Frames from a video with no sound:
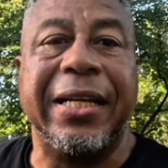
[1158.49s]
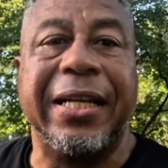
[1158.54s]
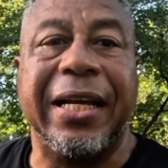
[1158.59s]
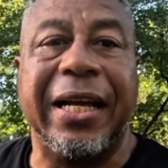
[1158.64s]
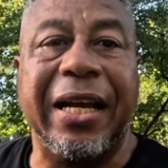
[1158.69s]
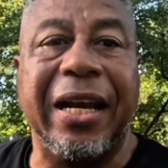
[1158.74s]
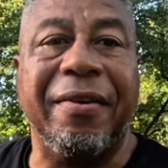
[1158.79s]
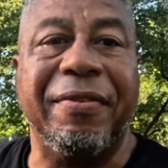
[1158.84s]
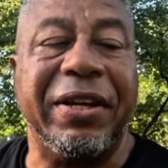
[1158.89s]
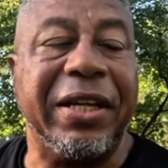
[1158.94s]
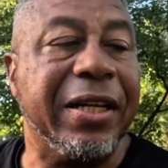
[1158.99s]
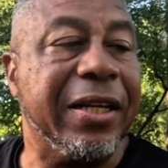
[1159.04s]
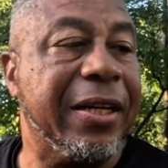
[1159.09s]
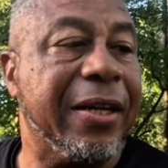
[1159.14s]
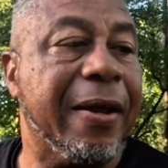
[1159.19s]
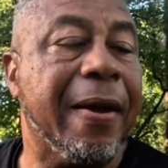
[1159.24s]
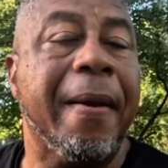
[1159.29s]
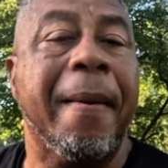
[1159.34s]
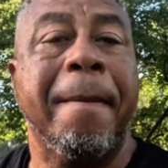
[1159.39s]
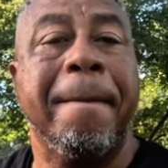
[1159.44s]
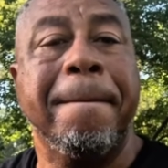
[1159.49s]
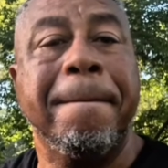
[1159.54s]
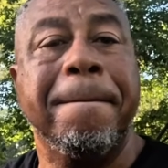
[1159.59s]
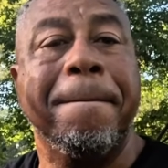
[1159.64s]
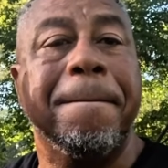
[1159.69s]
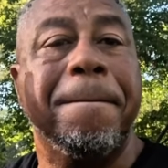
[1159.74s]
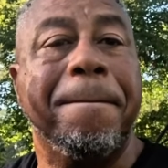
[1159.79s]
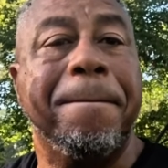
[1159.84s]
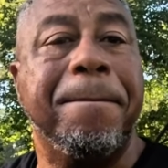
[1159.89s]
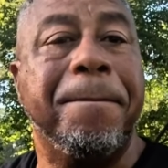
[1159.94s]
I love it.
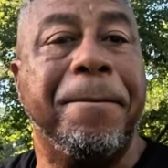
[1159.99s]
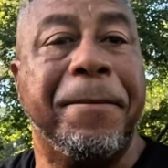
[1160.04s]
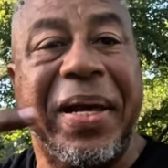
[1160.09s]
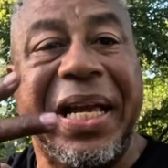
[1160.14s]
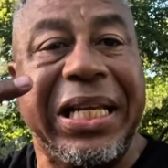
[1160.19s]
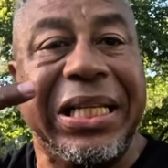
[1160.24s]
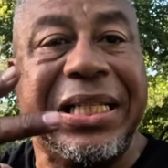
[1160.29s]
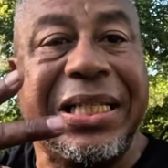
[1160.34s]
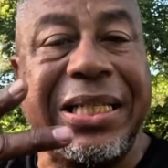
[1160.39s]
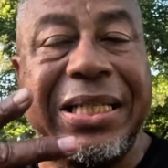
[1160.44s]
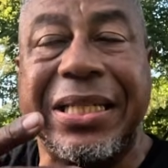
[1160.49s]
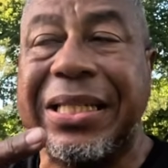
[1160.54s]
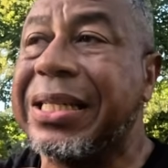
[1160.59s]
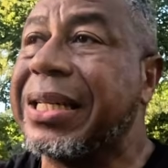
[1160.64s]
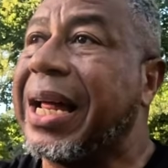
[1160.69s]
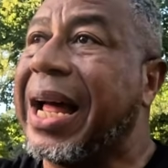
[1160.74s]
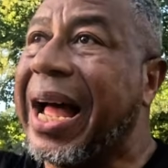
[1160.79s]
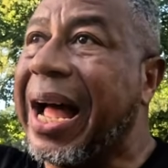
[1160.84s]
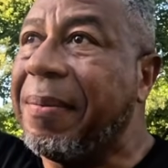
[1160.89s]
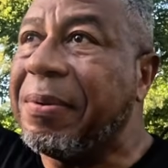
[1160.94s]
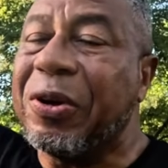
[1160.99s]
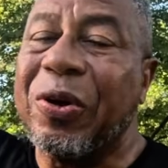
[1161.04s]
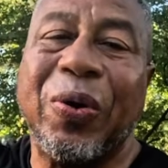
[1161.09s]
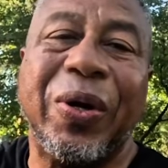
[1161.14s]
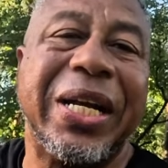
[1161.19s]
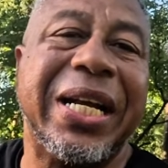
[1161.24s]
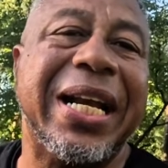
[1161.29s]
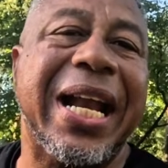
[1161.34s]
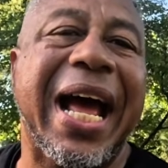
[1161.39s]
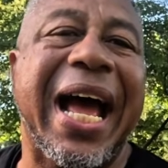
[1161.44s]
Peace. I'm
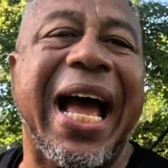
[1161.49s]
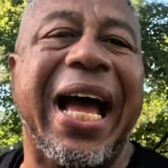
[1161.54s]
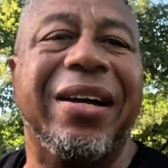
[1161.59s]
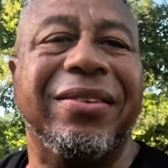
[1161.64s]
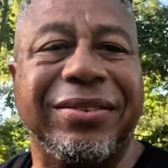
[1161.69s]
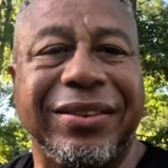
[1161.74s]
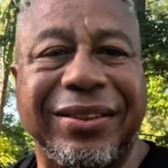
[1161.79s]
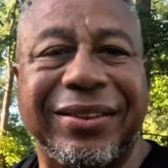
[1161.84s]
going in the house.